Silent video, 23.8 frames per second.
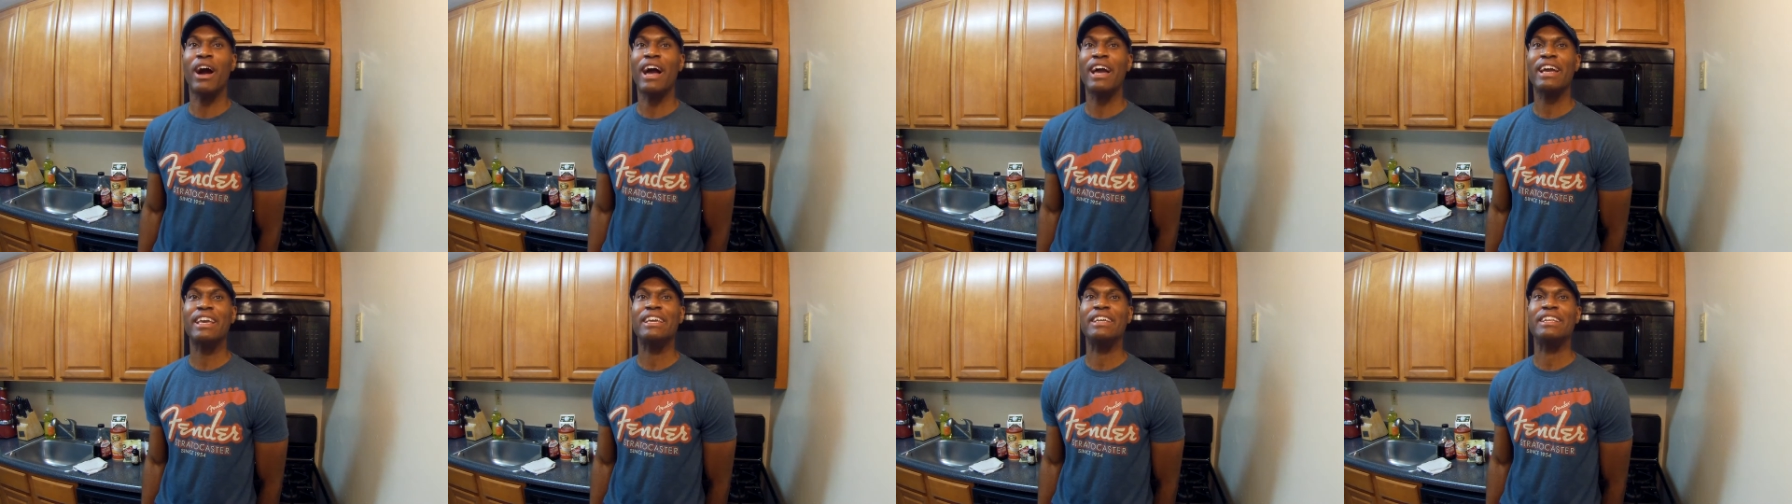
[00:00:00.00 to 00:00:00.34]

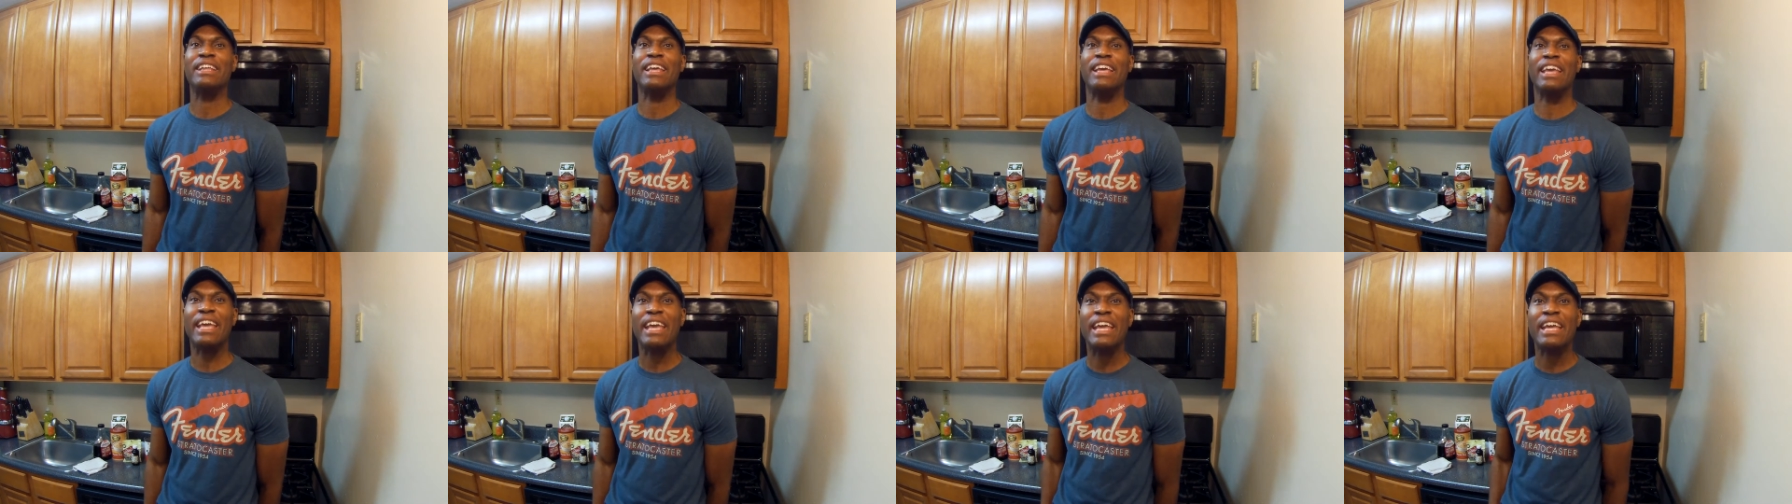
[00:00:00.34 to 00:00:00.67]
I can
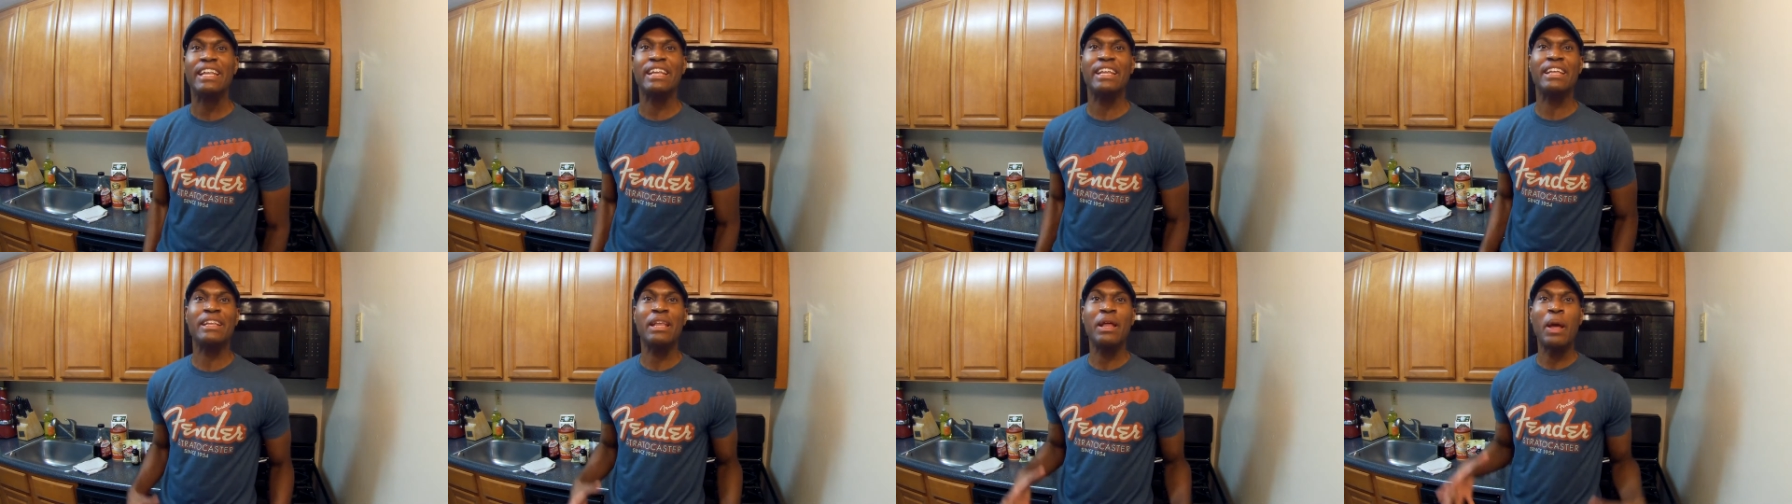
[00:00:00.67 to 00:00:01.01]

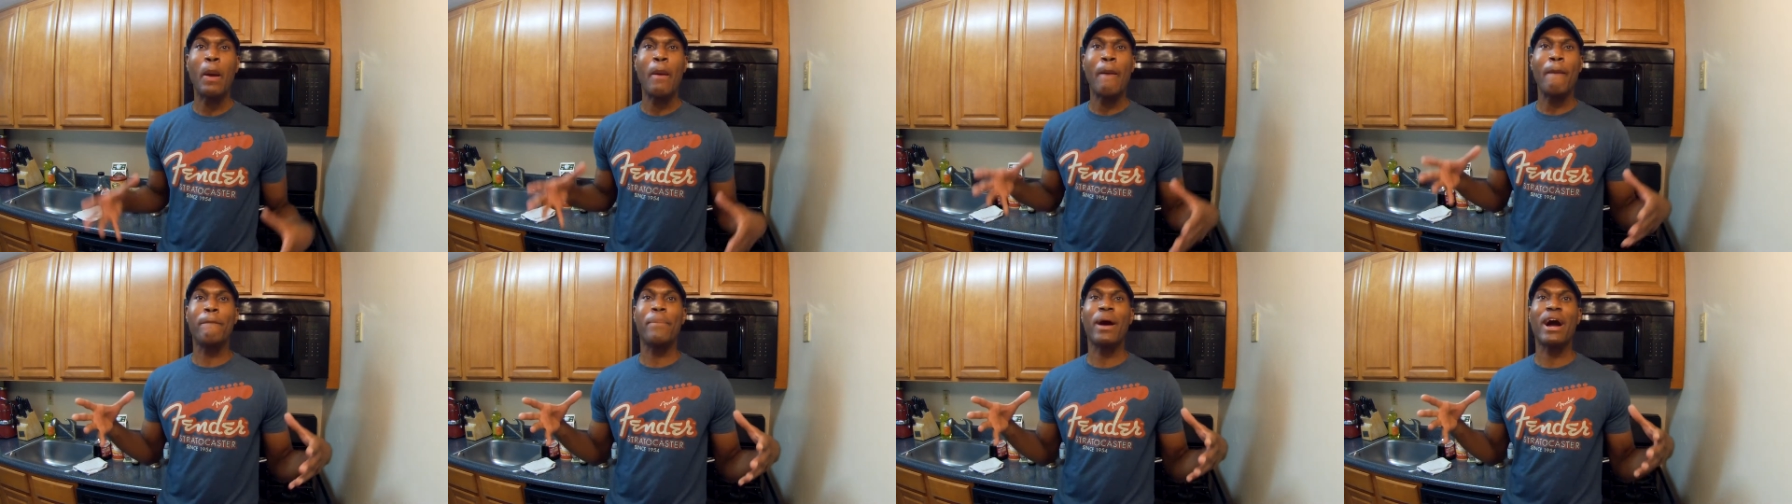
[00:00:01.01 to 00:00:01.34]
eat it
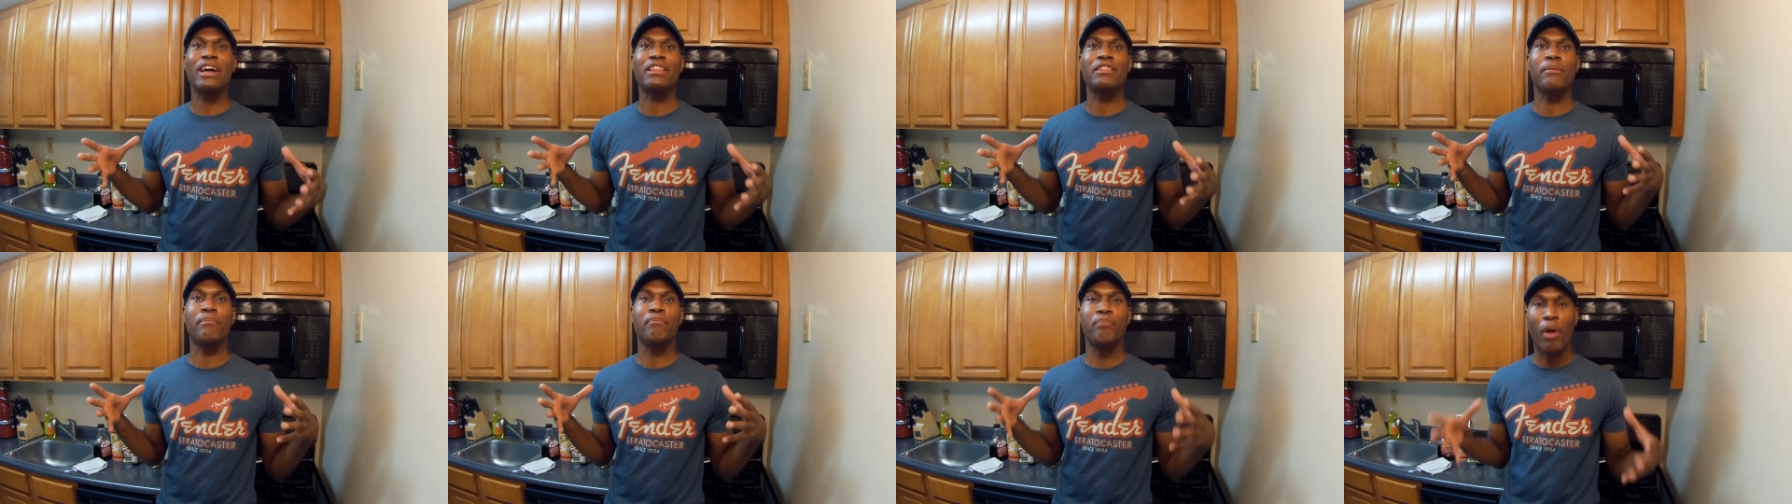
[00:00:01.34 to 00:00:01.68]

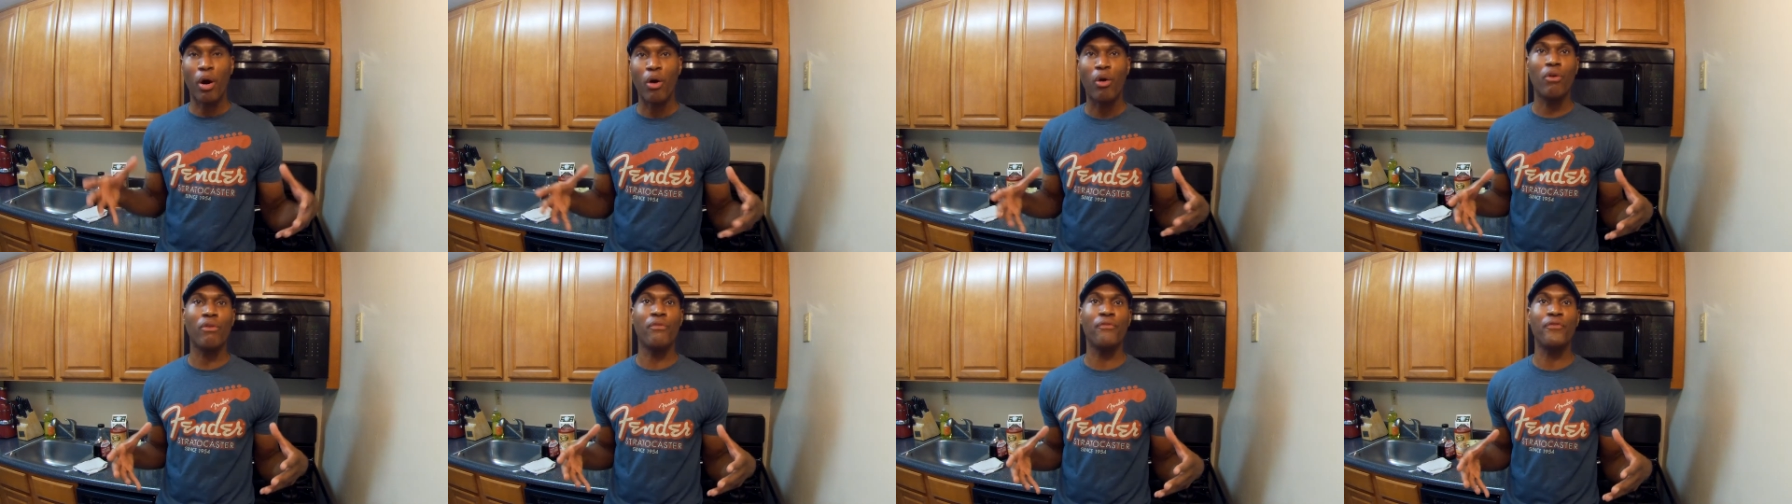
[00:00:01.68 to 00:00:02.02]
by the
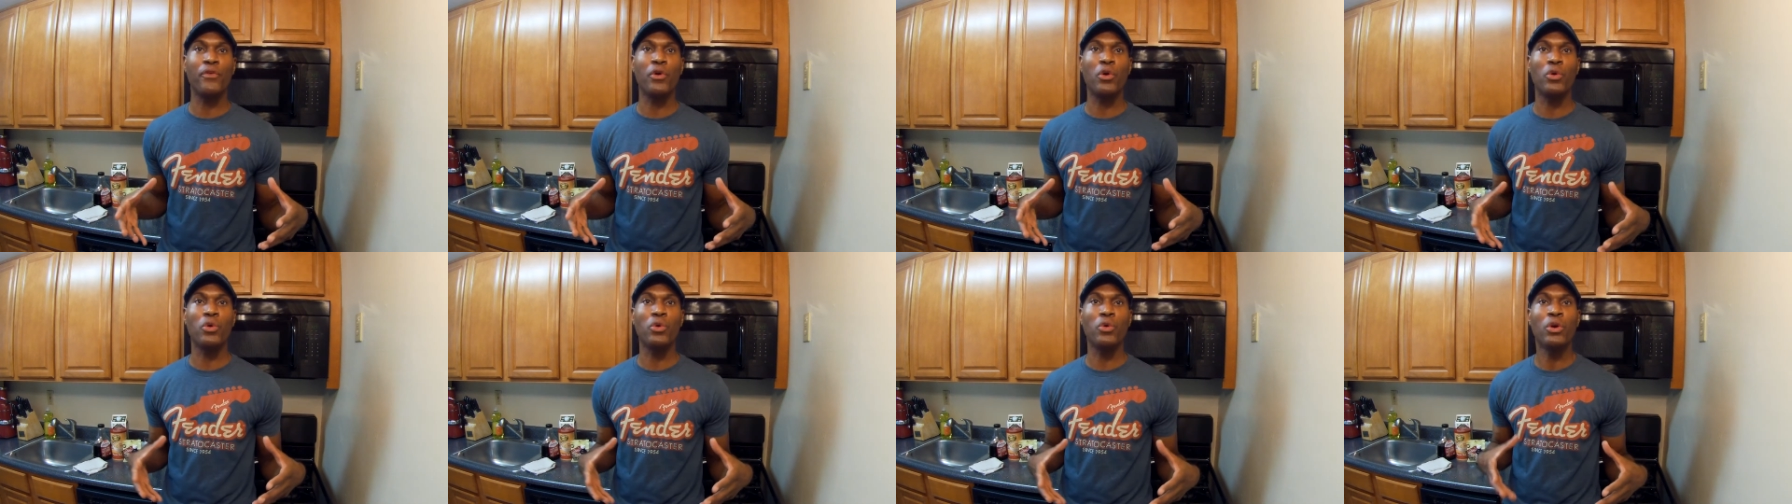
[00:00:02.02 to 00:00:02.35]

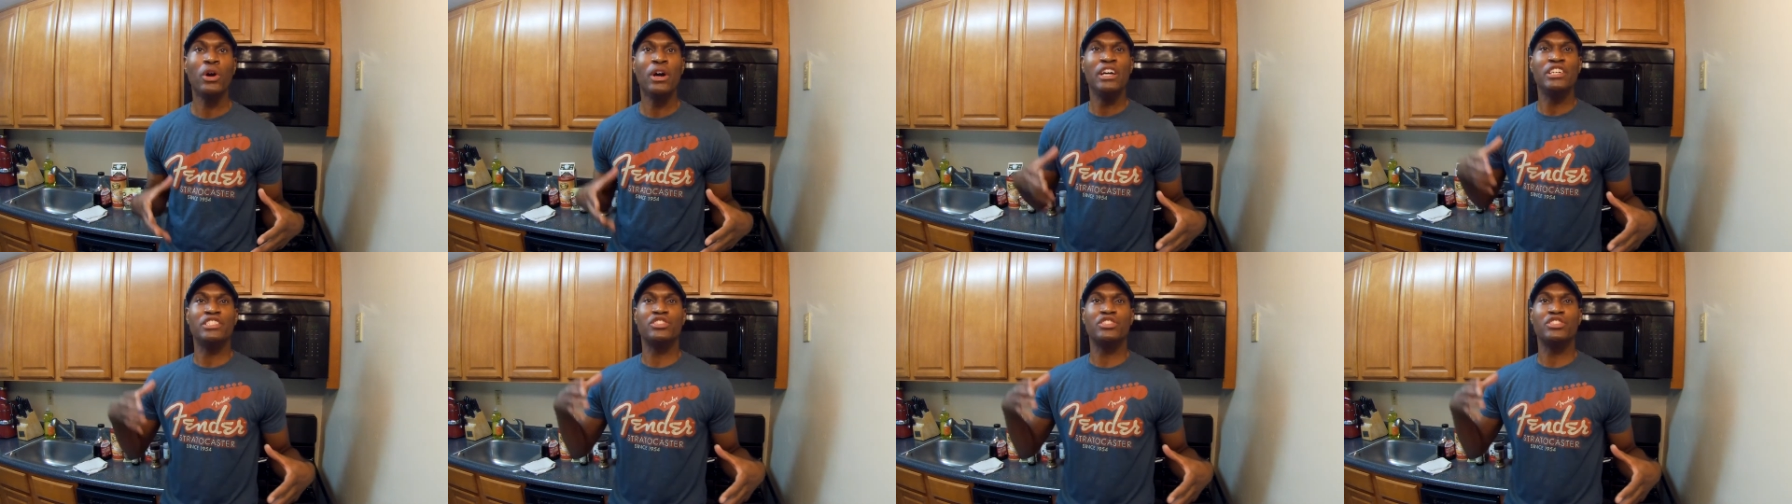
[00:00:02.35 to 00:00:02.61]
bowlful.